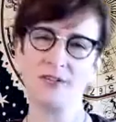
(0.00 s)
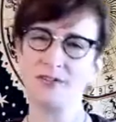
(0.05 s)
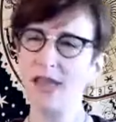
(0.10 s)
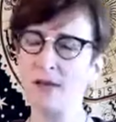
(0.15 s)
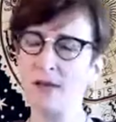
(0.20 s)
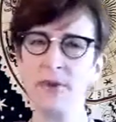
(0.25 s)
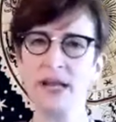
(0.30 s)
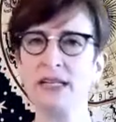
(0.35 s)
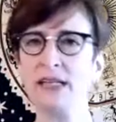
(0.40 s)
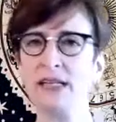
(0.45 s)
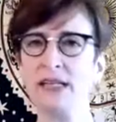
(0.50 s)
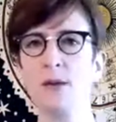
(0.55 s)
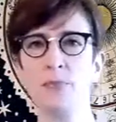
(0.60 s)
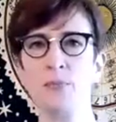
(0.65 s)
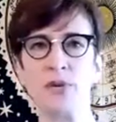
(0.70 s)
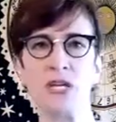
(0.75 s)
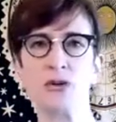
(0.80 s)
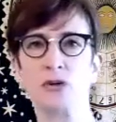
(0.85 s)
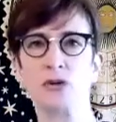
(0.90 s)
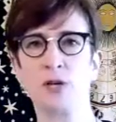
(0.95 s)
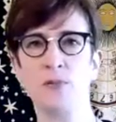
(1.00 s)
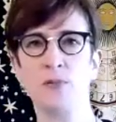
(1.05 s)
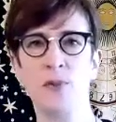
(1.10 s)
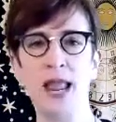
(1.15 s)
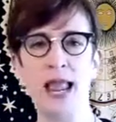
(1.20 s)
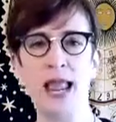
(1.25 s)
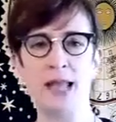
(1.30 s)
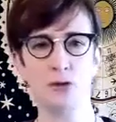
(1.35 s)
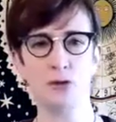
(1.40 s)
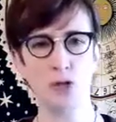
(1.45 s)
That might not be your
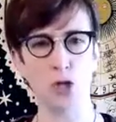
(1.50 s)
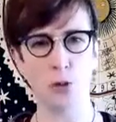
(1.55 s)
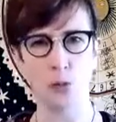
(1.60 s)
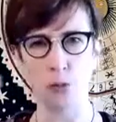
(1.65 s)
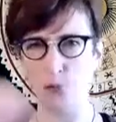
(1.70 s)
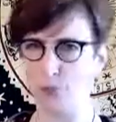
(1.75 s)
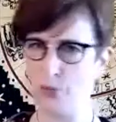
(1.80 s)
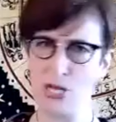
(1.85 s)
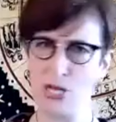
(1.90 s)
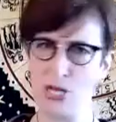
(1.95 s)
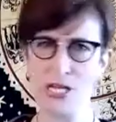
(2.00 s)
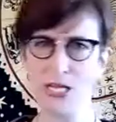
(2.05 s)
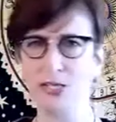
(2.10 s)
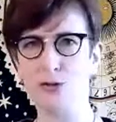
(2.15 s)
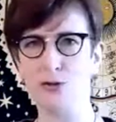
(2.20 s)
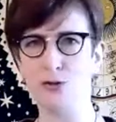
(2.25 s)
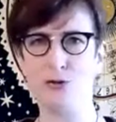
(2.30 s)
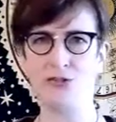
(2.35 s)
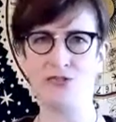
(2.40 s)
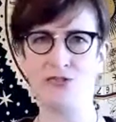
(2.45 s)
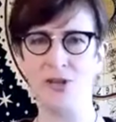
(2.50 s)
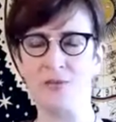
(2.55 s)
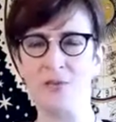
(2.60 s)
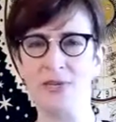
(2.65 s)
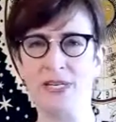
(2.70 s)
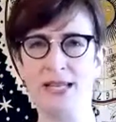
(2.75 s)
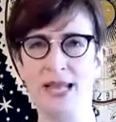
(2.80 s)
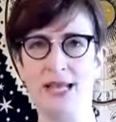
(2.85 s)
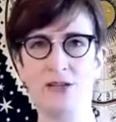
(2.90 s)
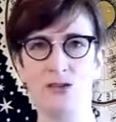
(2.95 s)
command, be in your
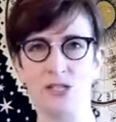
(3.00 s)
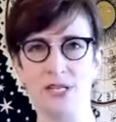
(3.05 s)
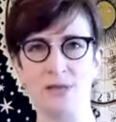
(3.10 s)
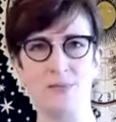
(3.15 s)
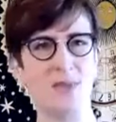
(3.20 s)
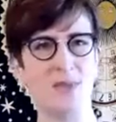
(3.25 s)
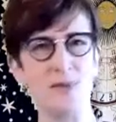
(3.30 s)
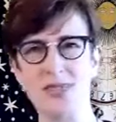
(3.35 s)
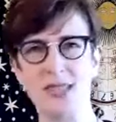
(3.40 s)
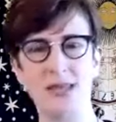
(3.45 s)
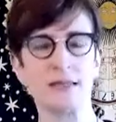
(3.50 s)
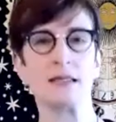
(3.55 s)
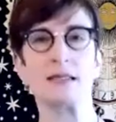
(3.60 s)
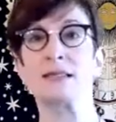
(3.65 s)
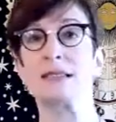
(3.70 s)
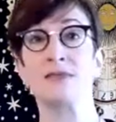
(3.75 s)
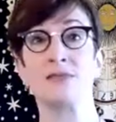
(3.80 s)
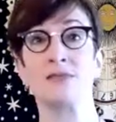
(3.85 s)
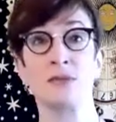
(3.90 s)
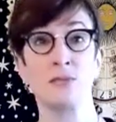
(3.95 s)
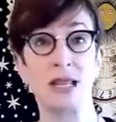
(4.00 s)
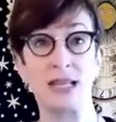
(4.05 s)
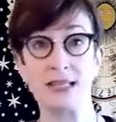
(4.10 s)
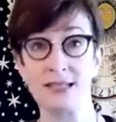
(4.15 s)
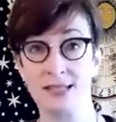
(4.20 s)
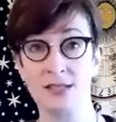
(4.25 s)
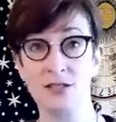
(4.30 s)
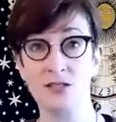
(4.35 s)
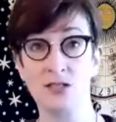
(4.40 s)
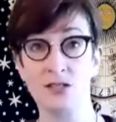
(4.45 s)
feminine energy. Maybe that doesn't even make
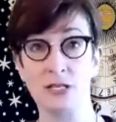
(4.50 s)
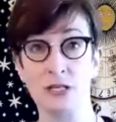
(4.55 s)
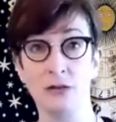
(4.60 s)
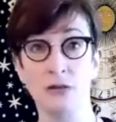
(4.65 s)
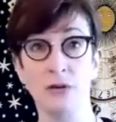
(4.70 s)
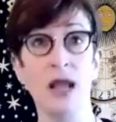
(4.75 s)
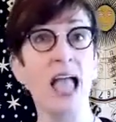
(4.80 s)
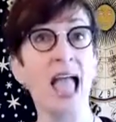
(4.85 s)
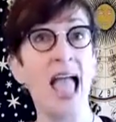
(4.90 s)
sense to you.